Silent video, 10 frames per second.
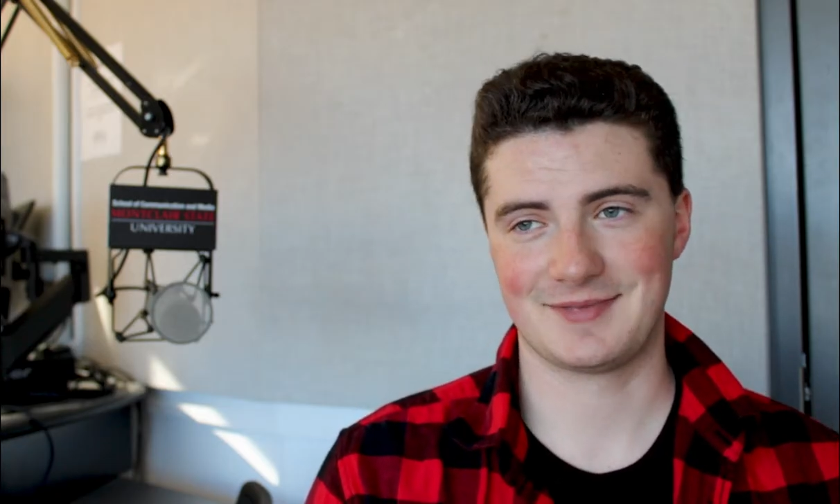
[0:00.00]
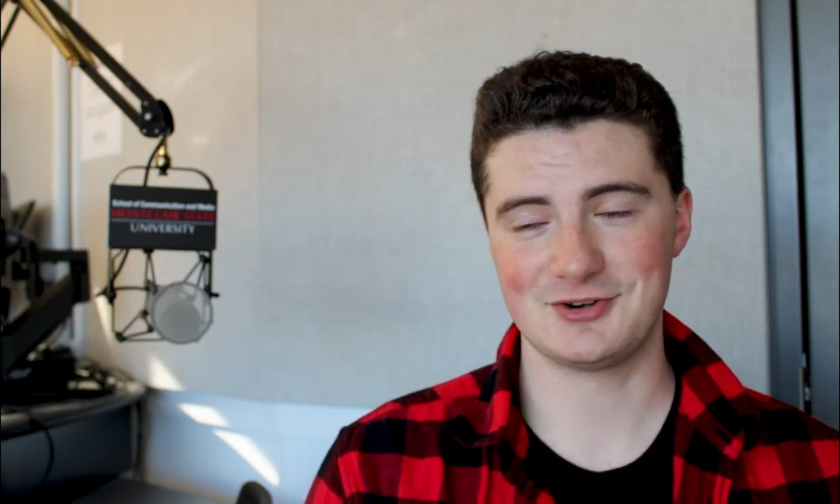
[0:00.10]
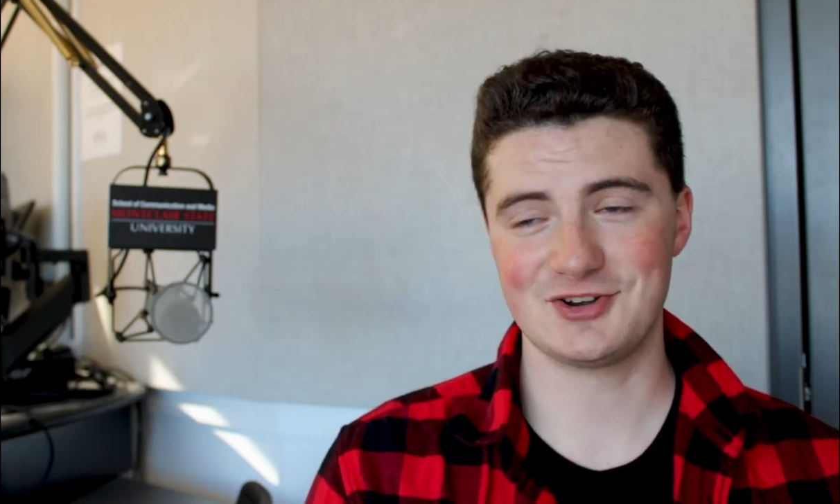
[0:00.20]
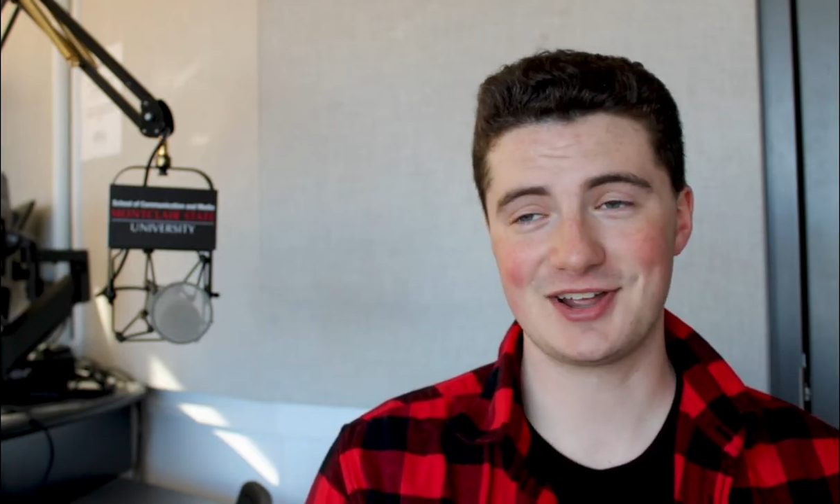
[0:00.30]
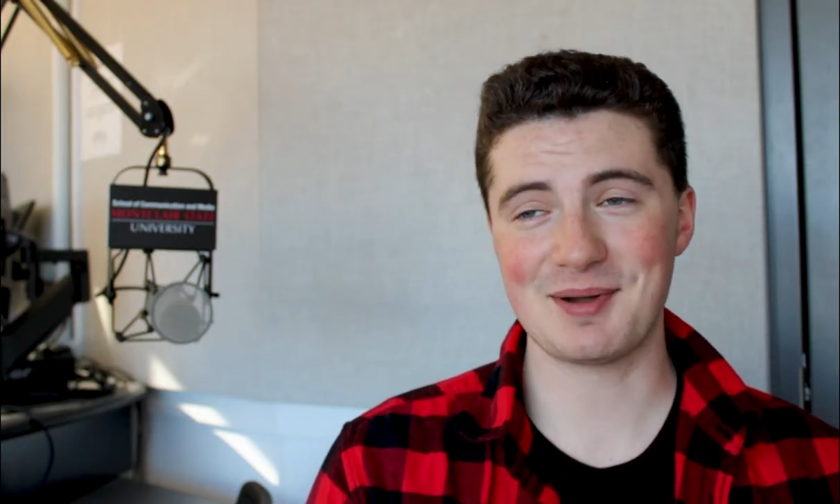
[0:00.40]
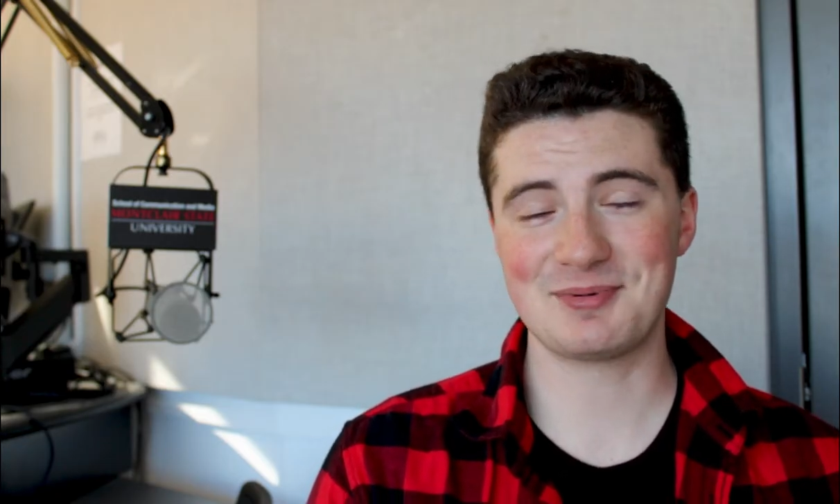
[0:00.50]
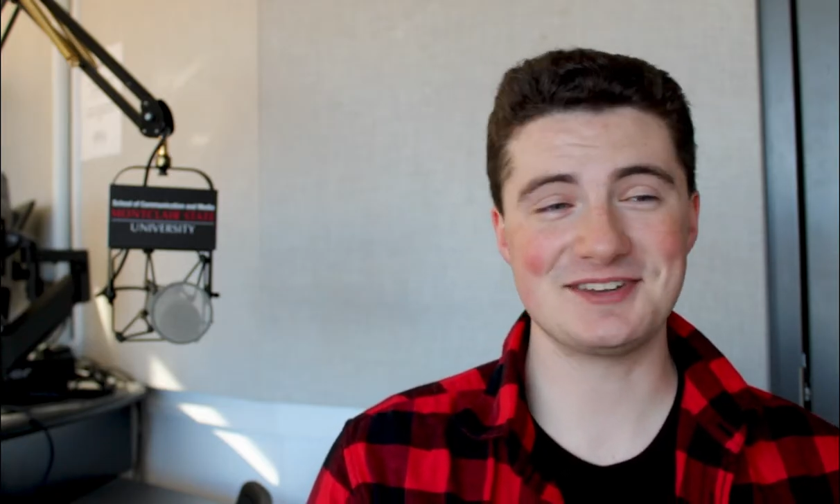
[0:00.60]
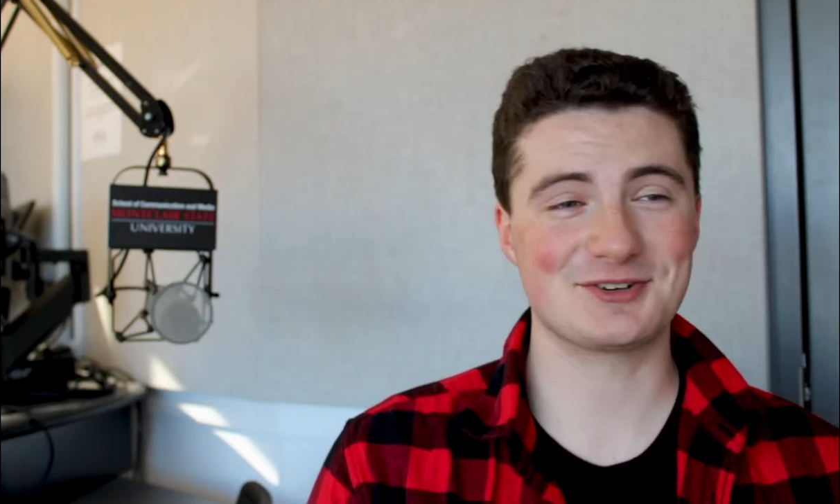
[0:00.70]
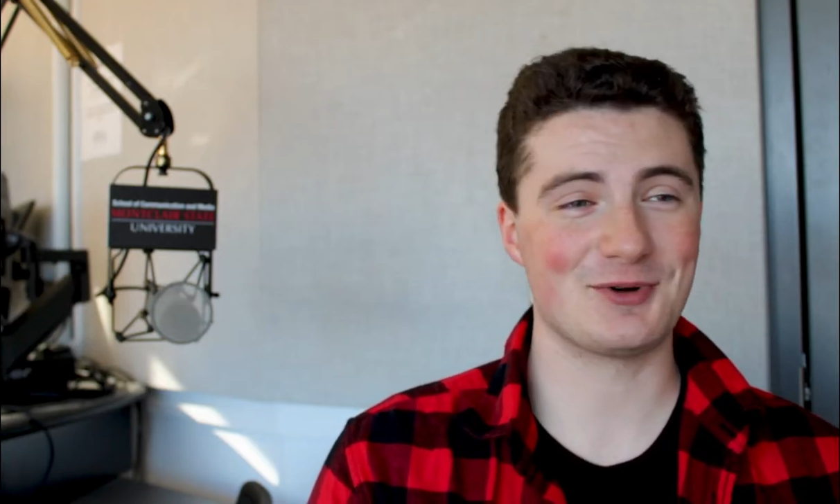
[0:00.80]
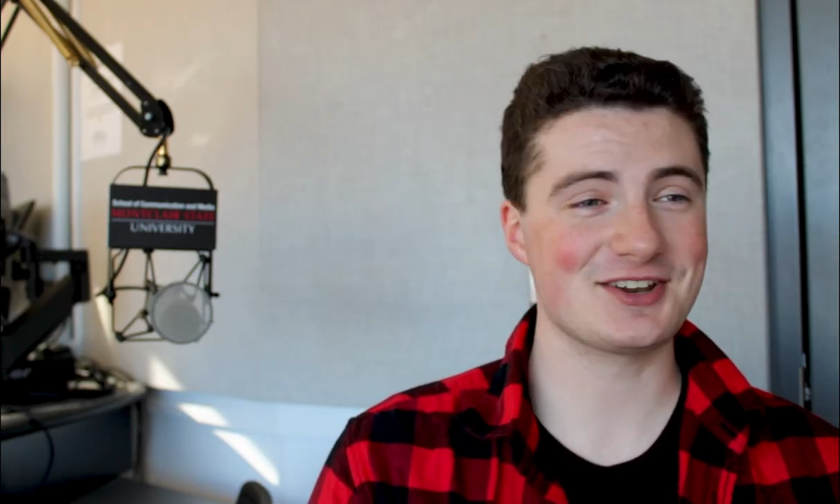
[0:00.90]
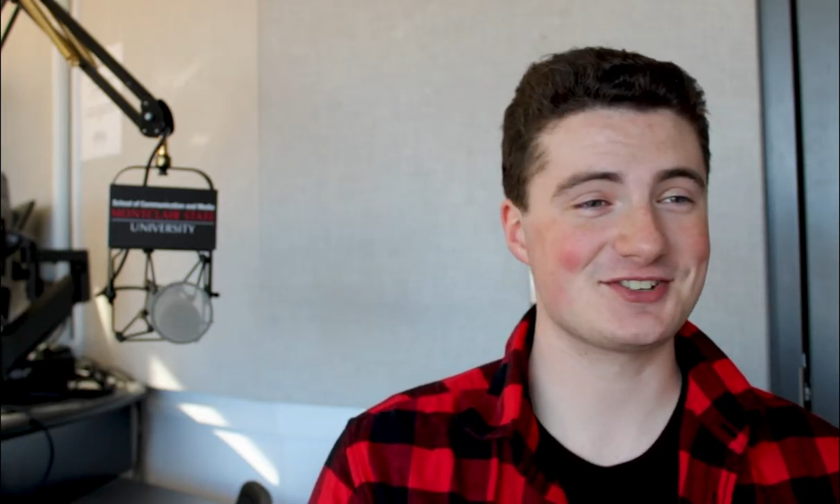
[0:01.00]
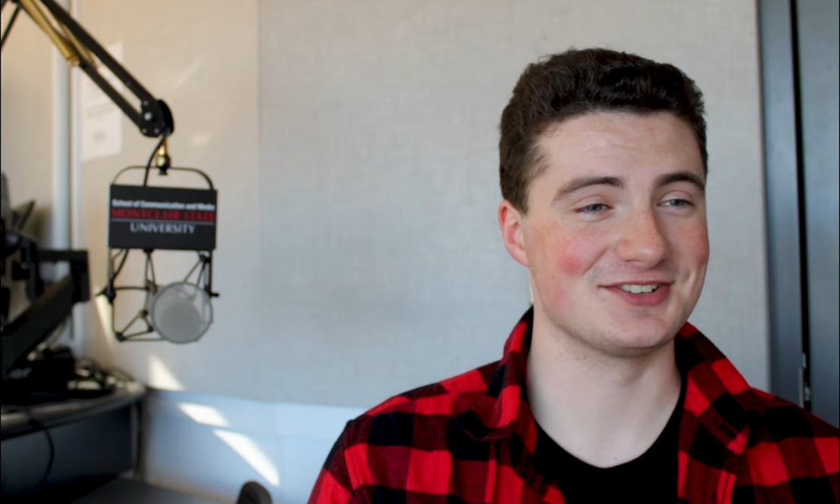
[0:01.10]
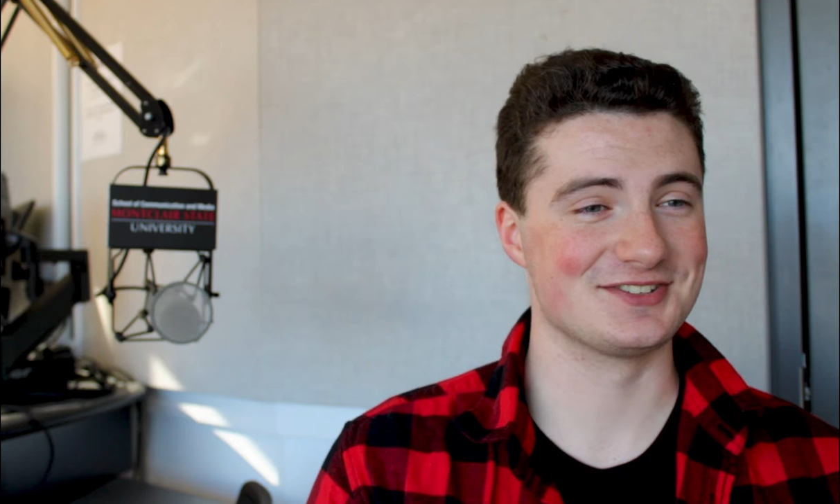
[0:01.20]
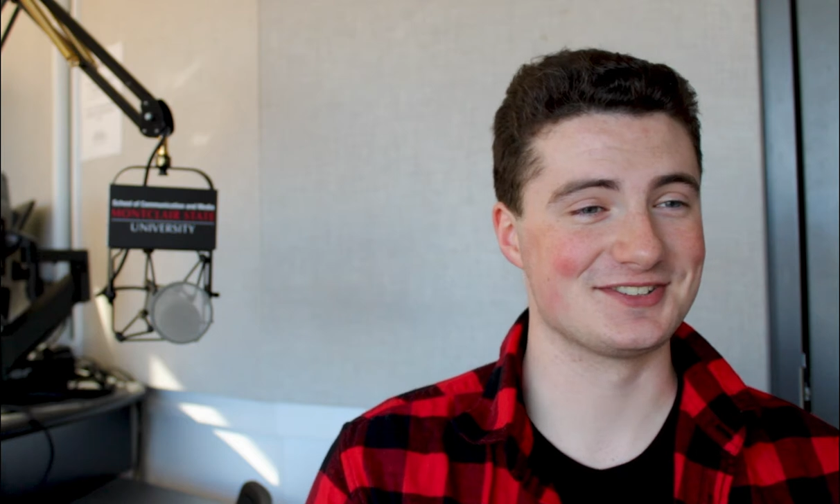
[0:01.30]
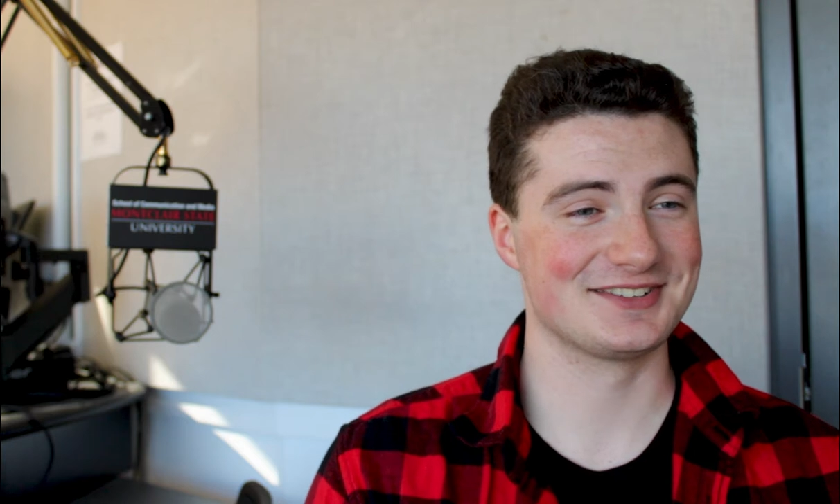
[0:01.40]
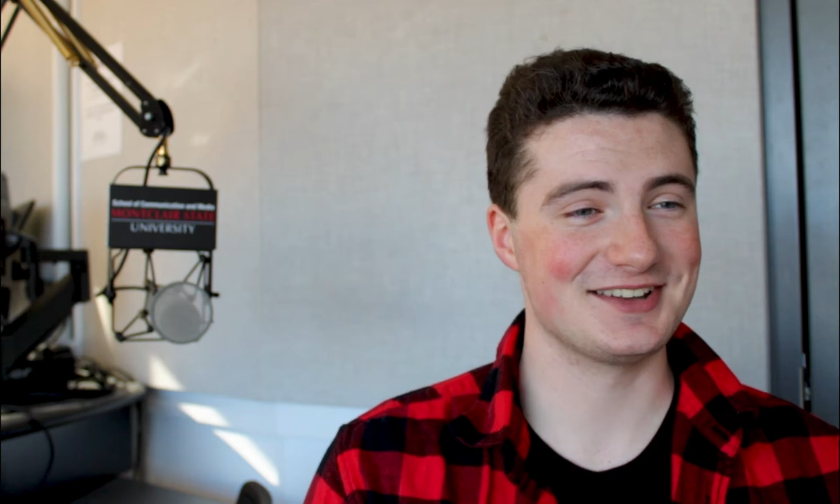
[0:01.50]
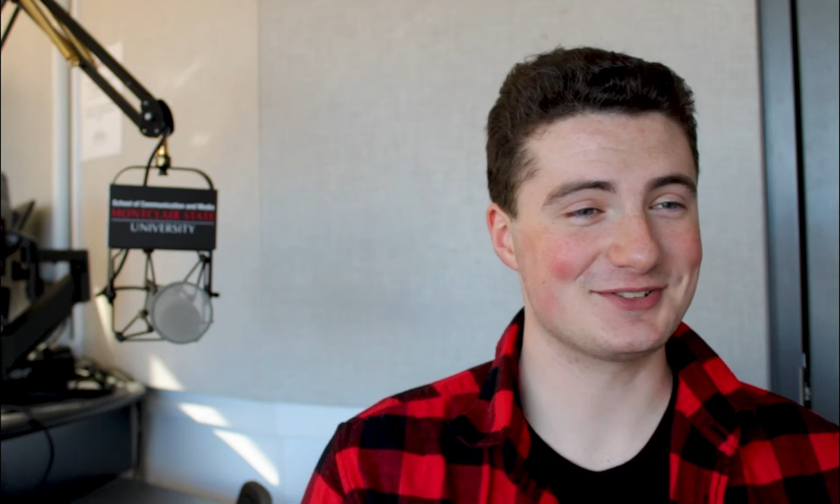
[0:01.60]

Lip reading: How'd you come up with these questions?